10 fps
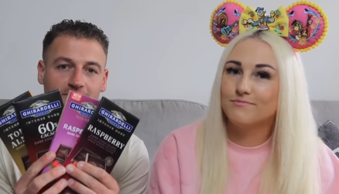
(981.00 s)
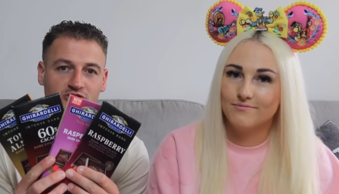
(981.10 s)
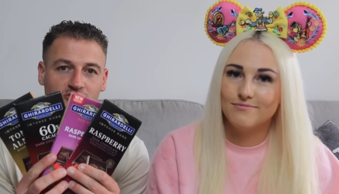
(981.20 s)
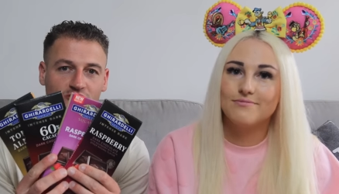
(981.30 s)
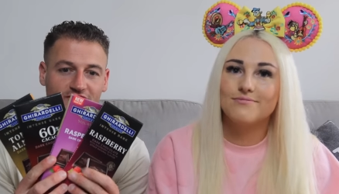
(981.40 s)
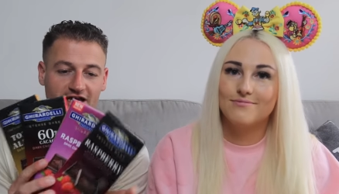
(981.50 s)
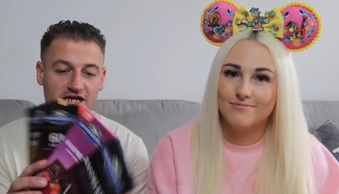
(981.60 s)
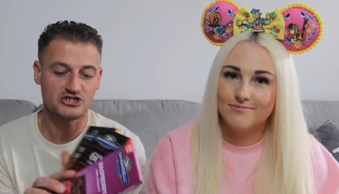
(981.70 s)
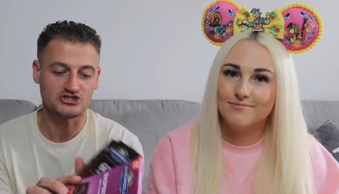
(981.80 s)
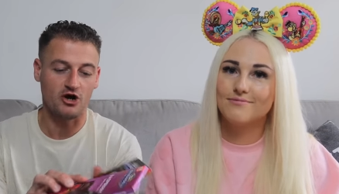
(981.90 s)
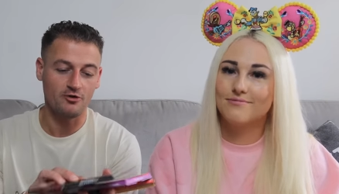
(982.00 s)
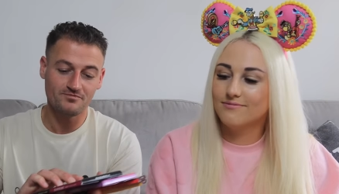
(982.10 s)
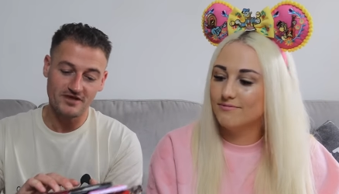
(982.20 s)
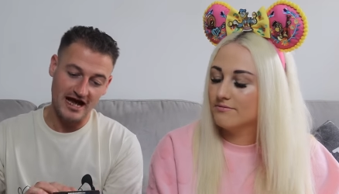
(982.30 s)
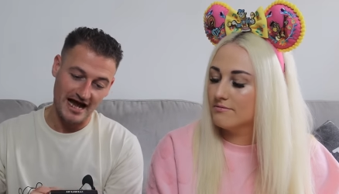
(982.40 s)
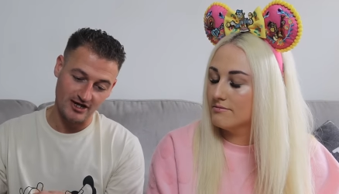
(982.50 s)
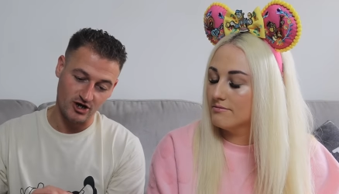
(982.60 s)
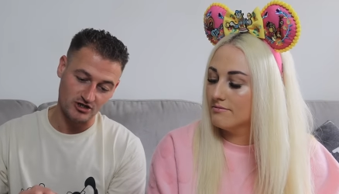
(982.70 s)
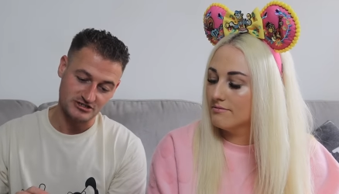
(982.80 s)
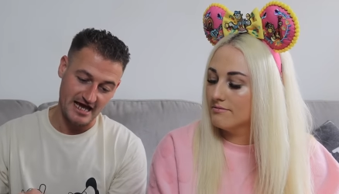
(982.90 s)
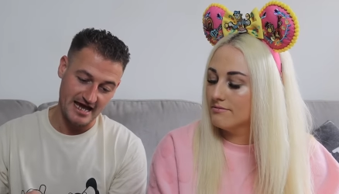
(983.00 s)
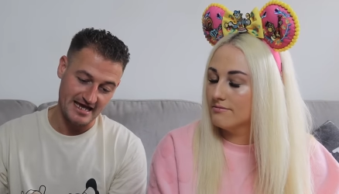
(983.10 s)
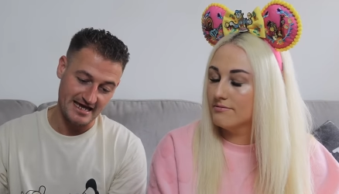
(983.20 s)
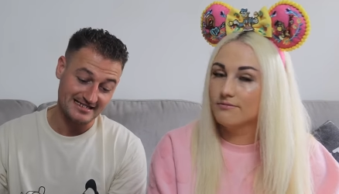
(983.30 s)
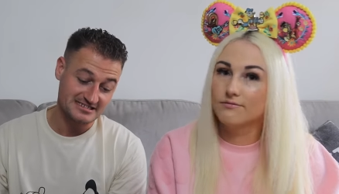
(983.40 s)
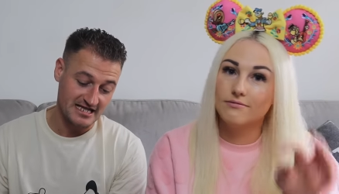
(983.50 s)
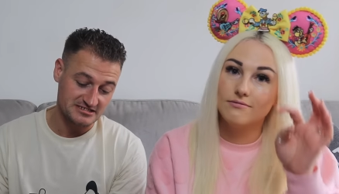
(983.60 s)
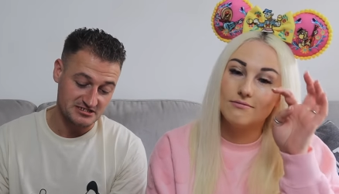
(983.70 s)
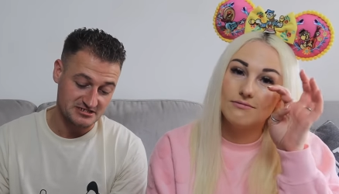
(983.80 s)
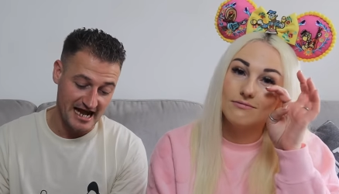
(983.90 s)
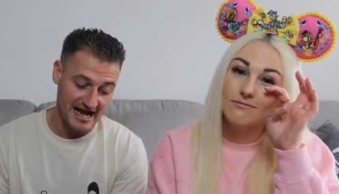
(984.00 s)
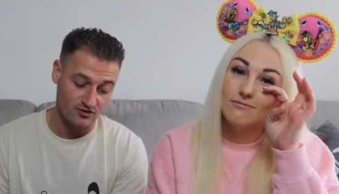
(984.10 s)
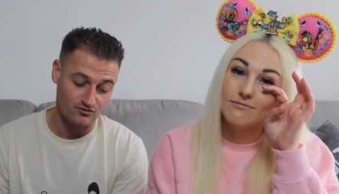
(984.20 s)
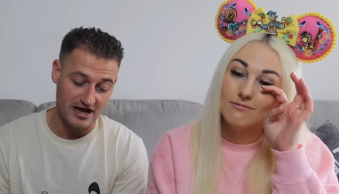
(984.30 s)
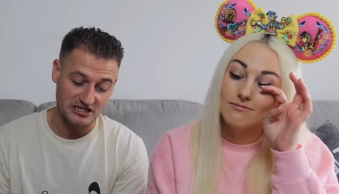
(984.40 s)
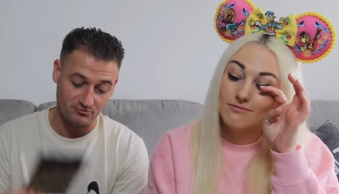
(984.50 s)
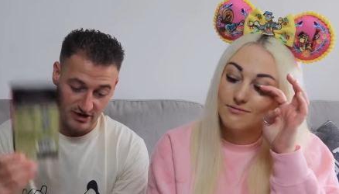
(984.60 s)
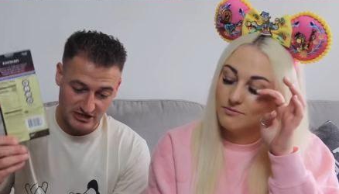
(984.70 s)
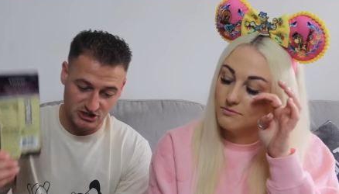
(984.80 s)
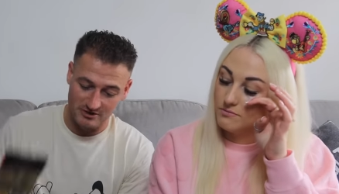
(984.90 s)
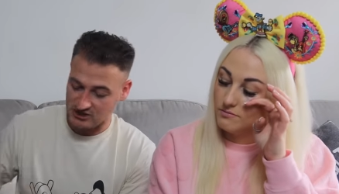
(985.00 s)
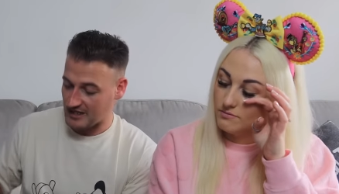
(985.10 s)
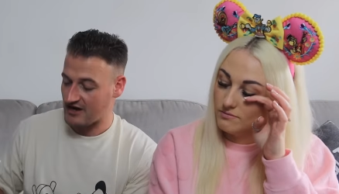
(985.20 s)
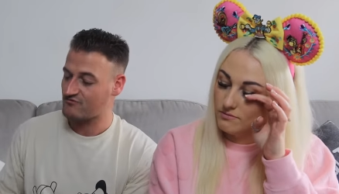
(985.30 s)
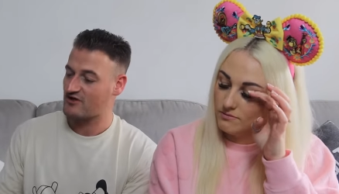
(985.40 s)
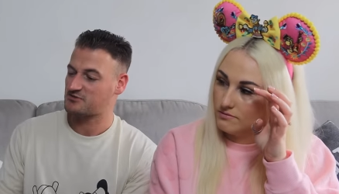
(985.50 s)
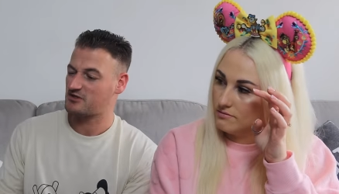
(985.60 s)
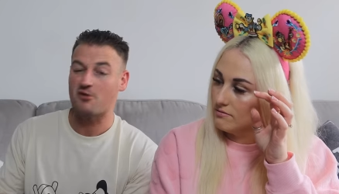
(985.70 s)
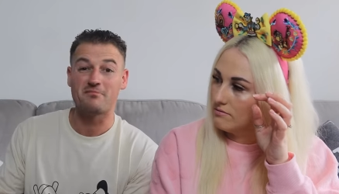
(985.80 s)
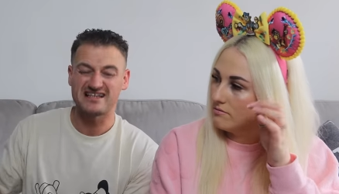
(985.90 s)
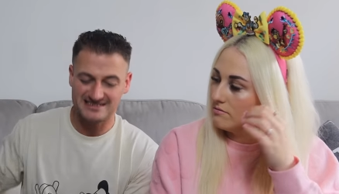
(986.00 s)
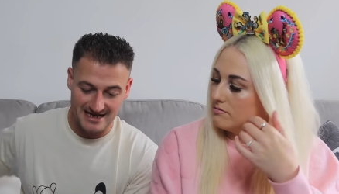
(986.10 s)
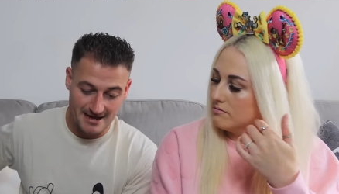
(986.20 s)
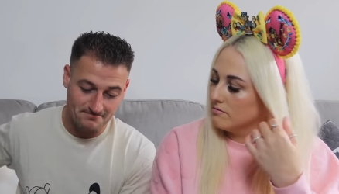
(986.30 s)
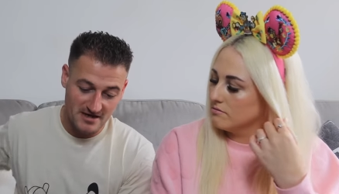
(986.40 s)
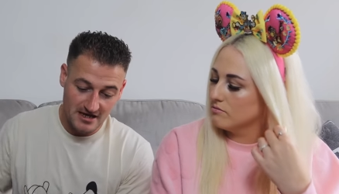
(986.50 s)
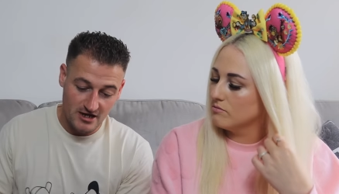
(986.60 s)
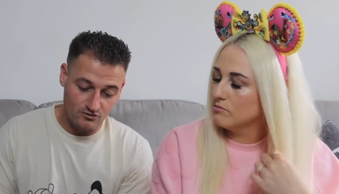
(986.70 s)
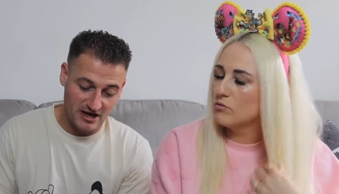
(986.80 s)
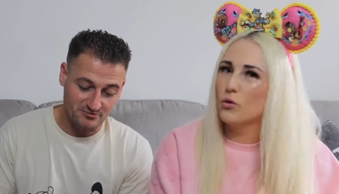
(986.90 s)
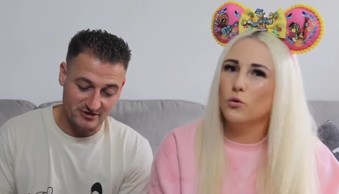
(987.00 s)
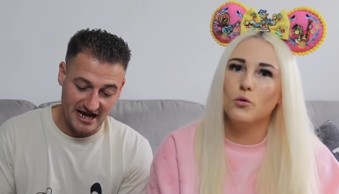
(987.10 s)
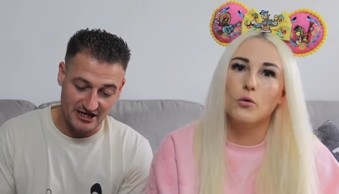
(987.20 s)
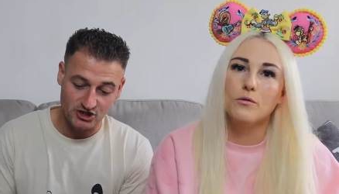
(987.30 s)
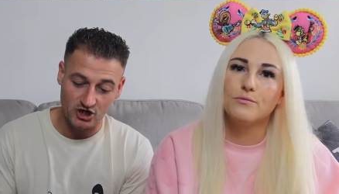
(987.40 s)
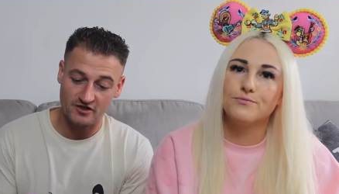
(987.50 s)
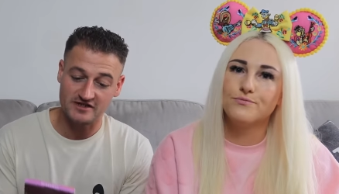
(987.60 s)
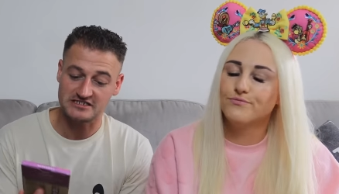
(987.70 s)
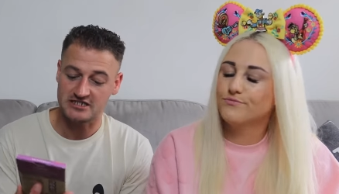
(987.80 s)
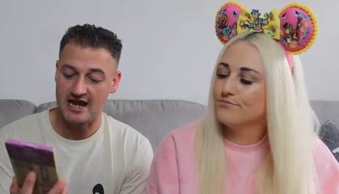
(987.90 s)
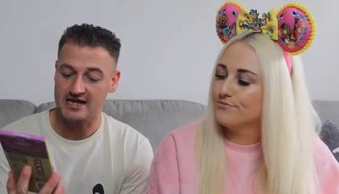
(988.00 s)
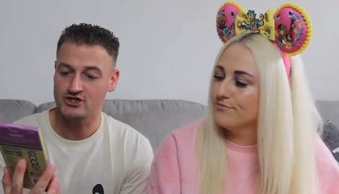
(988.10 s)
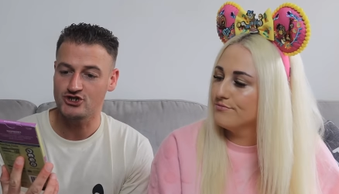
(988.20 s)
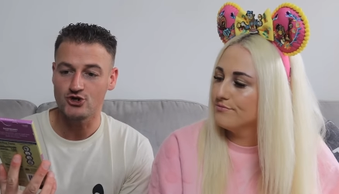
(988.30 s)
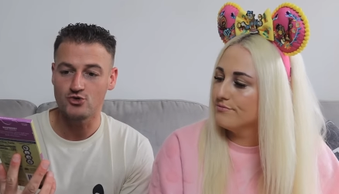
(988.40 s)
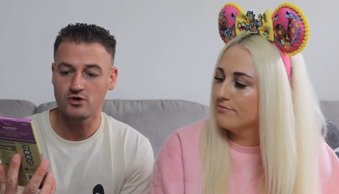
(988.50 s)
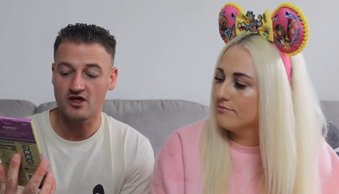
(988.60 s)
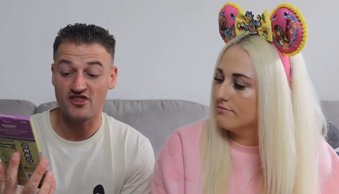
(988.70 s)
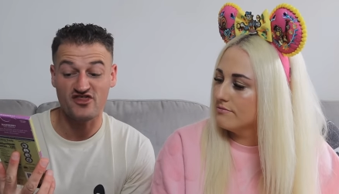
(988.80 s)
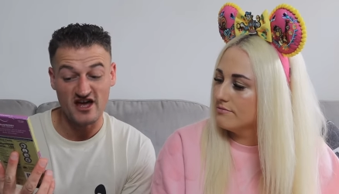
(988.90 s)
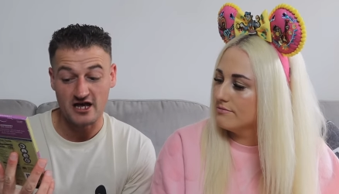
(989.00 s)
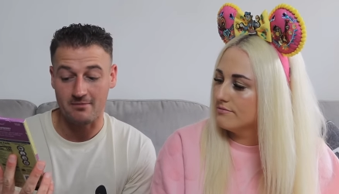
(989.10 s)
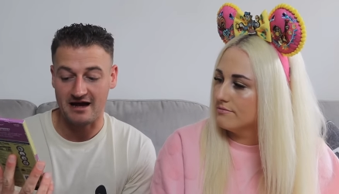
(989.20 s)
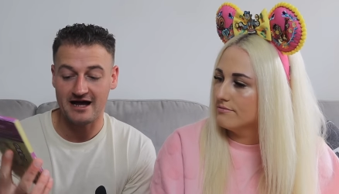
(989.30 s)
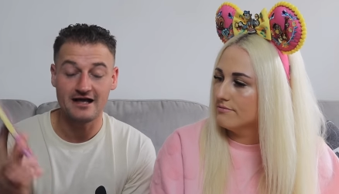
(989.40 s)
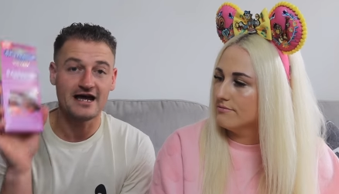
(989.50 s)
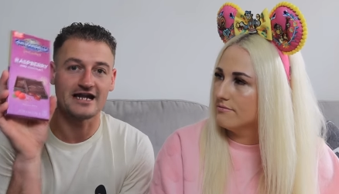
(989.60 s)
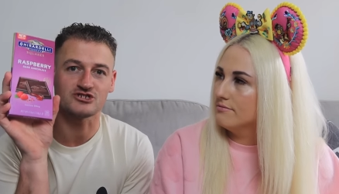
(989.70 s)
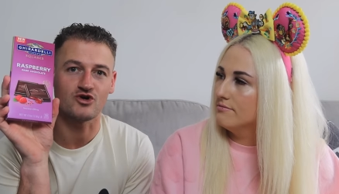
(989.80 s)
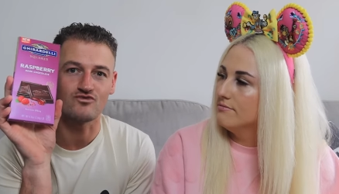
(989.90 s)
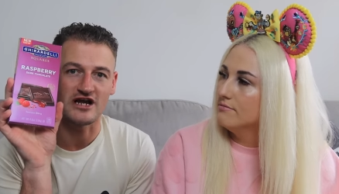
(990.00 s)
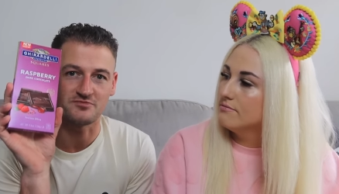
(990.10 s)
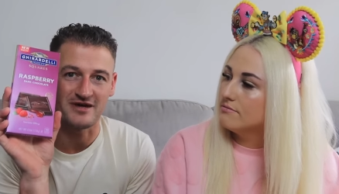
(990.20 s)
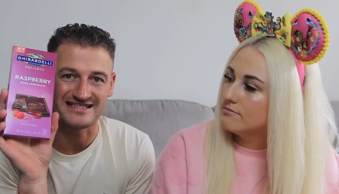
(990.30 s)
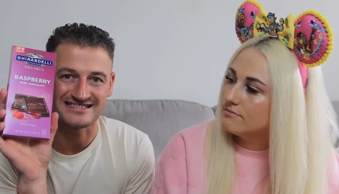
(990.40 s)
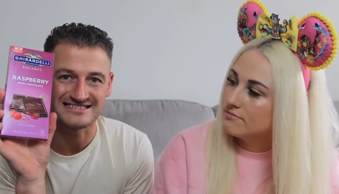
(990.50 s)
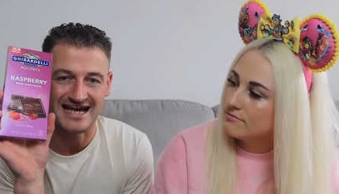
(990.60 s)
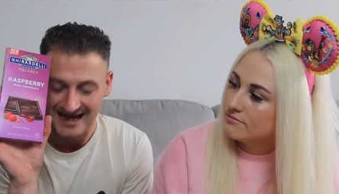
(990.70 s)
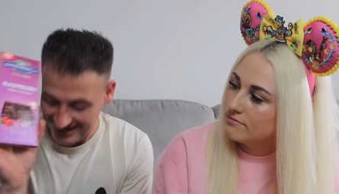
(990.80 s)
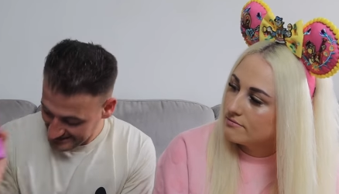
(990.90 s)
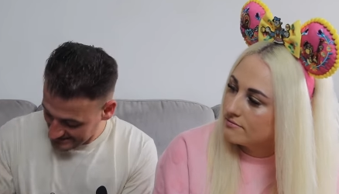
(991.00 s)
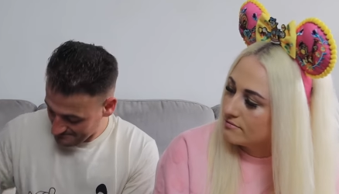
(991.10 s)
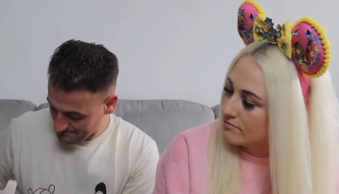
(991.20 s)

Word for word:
Speaker 1: absolutely love it. So, I got a intense dark raspberry, so it's got like raspberry little bits in it. Raspberry Ooh. dark chocolate, this is a new thicker bar, and it's got raspberry inside.